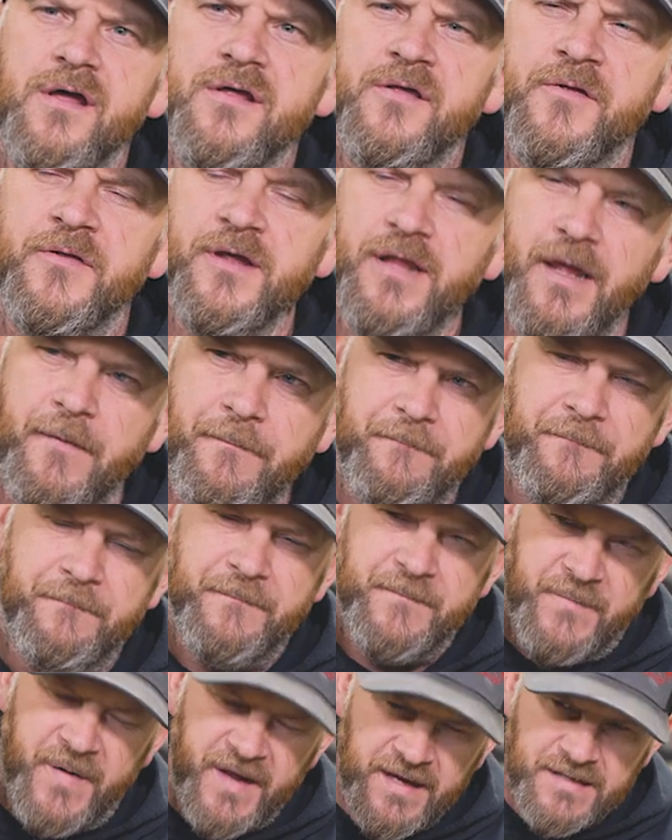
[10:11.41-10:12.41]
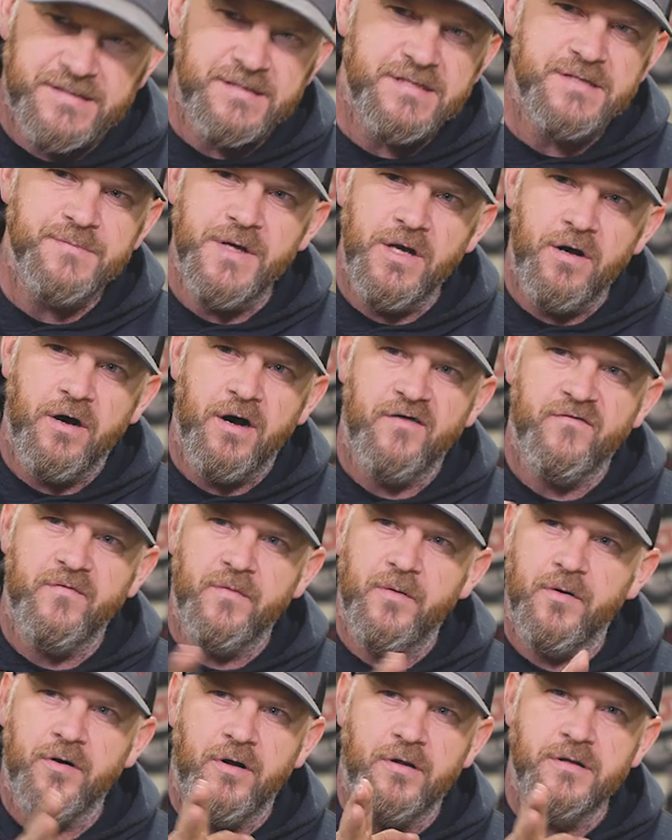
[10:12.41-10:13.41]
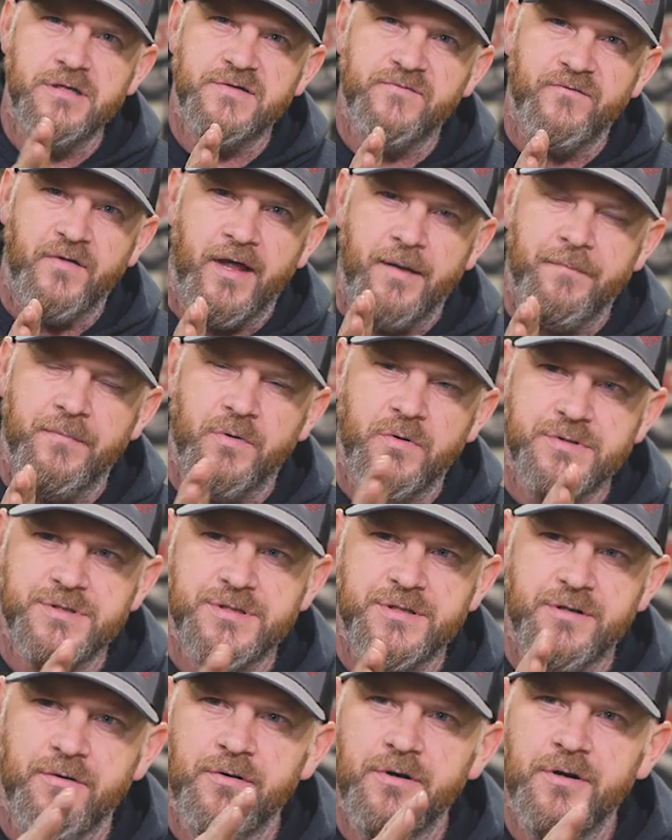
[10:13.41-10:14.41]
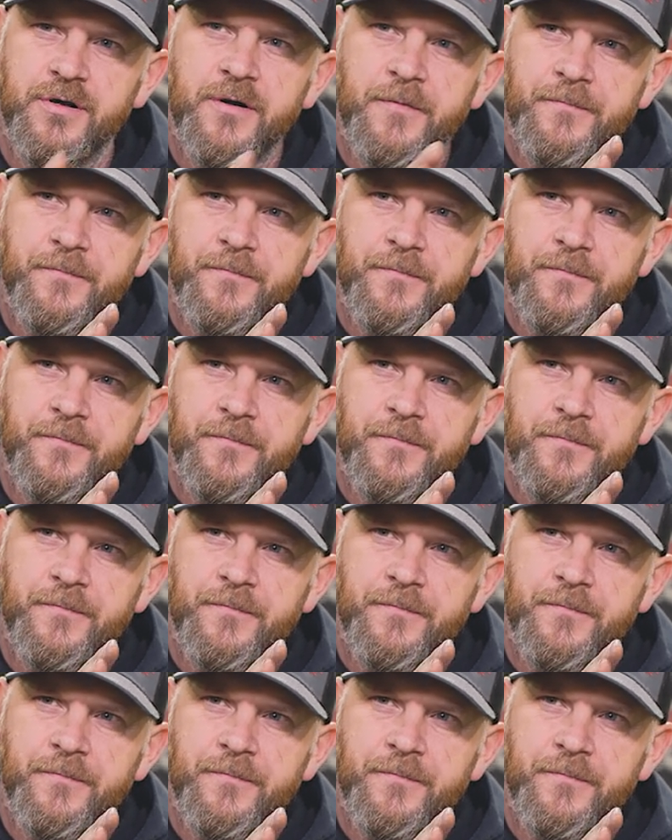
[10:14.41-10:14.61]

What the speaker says: The thing that pisses me off about all these flatboats, though,